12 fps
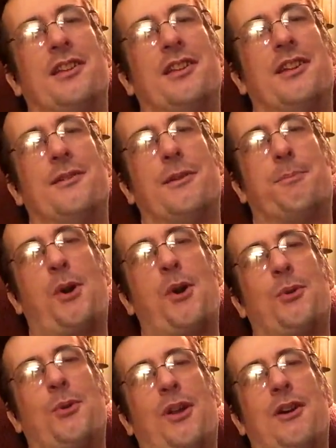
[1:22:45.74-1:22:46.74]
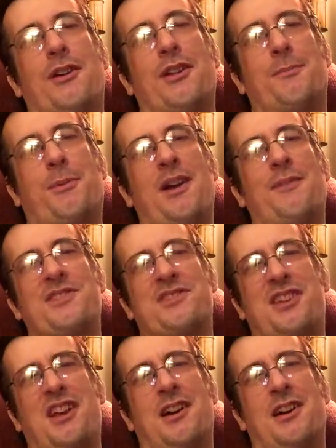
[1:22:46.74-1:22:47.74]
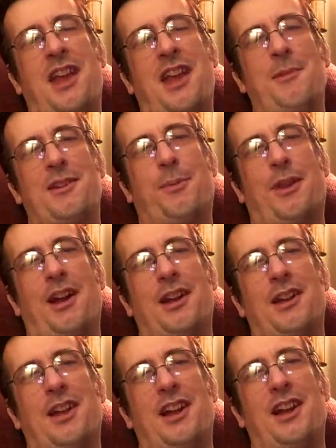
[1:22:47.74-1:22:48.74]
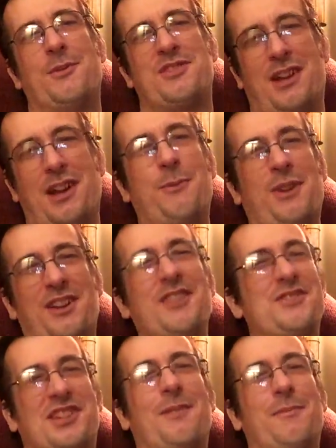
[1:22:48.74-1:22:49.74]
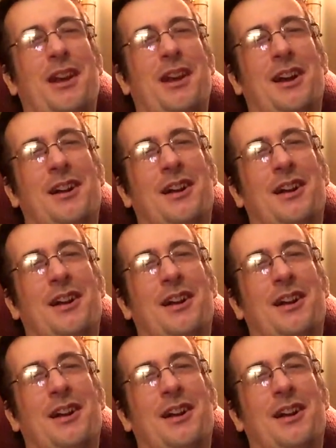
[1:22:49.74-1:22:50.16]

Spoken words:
prologue or the preface came into play, and I was like, I want to do something there,